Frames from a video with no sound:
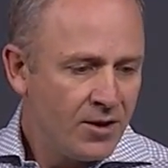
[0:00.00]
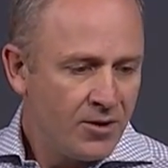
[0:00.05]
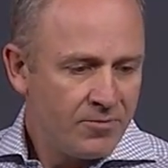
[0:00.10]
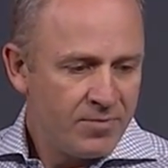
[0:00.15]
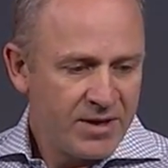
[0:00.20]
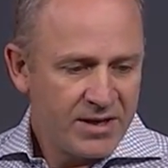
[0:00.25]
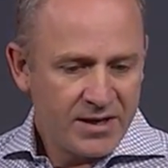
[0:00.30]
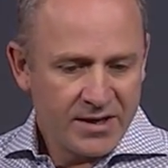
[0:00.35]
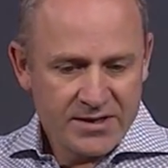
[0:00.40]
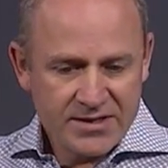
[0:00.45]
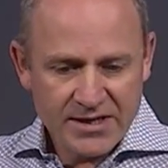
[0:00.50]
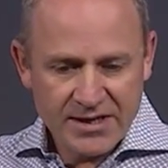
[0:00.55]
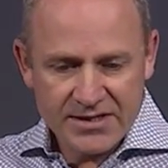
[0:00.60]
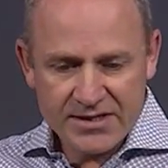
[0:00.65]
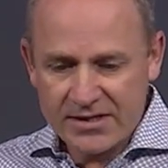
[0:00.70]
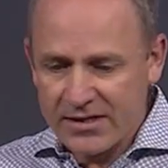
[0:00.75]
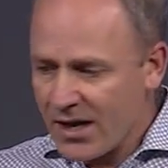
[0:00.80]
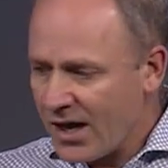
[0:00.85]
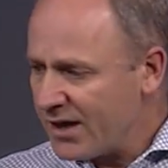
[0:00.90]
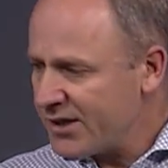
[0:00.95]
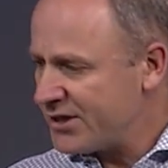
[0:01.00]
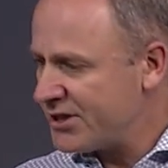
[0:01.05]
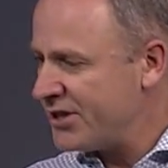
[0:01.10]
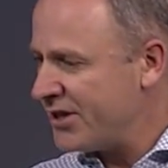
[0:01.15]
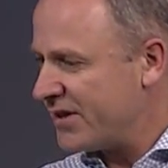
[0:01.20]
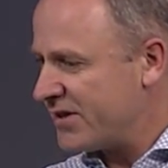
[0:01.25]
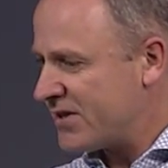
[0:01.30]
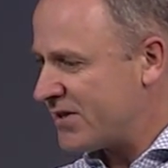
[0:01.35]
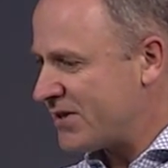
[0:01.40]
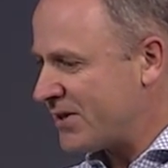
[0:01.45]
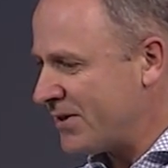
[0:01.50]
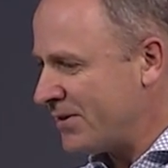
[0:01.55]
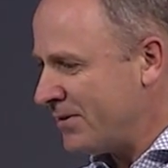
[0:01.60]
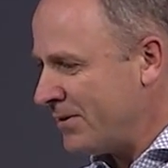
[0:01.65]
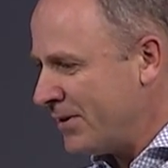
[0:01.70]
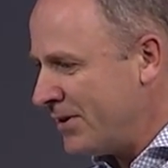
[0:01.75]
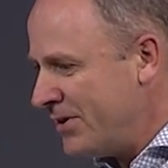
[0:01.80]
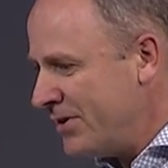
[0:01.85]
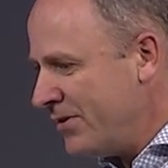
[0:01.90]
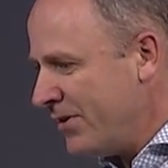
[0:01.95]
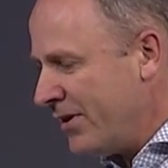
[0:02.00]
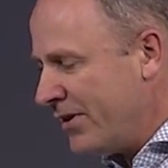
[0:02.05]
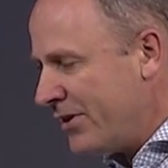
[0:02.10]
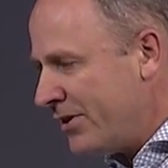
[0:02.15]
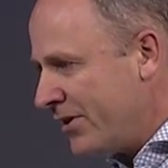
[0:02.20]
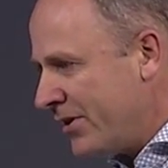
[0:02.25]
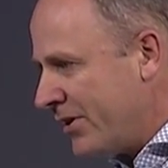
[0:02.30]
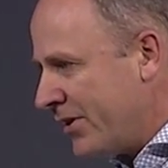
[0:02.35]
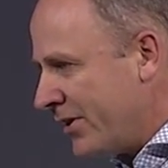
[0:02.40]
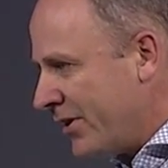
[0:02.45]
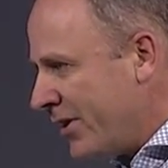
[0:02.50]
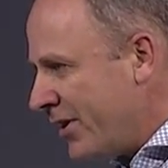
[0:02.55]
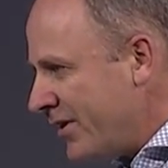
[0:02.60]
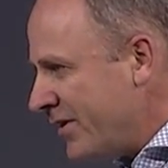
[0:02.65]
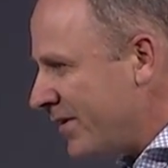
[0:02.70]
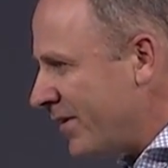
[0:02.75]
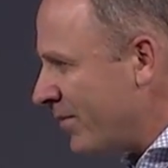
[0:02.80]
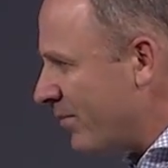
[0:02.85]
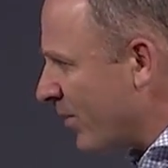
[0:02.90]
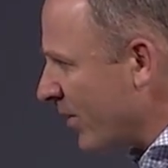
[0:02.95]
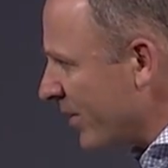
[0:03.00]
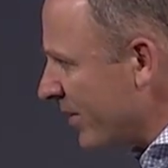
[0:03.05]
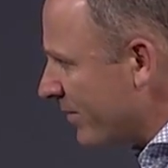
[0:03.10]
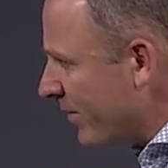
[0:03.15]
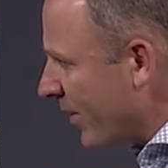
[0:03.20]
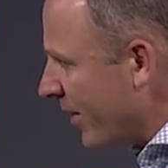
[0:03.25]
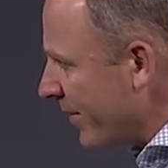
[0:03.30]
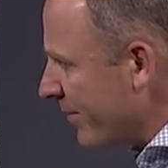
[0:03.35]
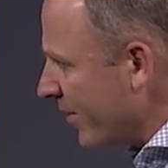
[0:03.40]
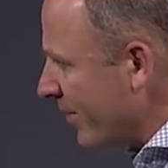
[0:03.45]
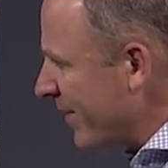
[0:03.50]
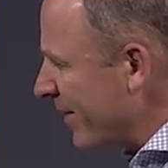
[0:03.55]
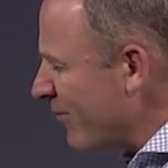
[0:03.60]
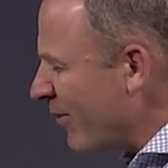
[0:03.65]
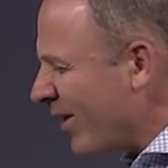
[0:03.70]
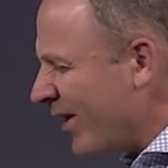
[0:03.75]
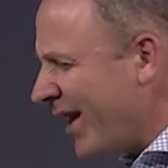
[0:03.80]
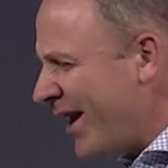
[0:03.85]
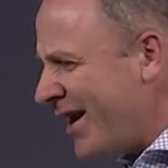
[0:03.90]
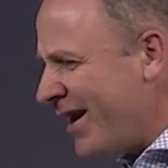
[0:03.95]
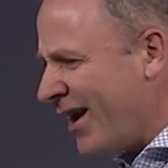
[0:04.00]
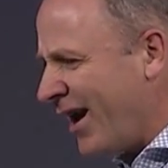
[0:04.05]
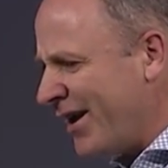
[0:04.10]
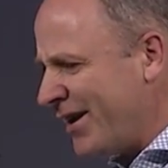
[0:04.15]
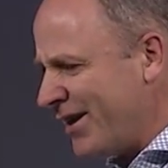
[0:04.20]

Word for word: Because it's not just you, you, the easy part might be, well, hey, I